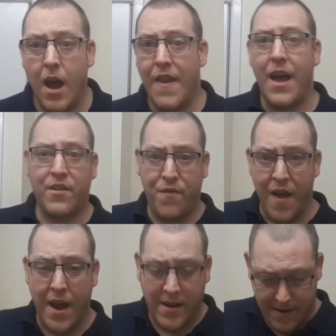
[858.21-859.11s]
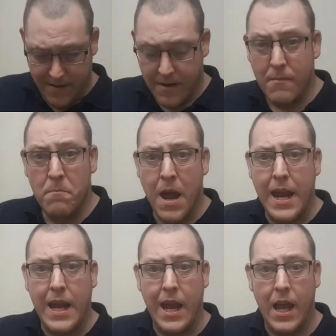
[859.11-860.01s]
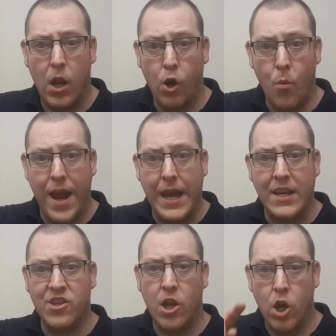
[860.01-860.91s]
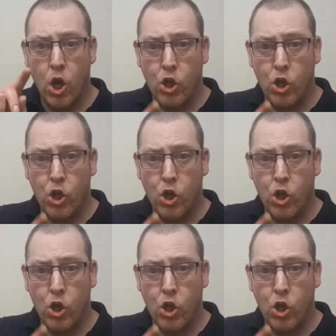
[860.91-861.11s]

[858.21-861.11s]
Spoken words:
and that's fed me, Louise,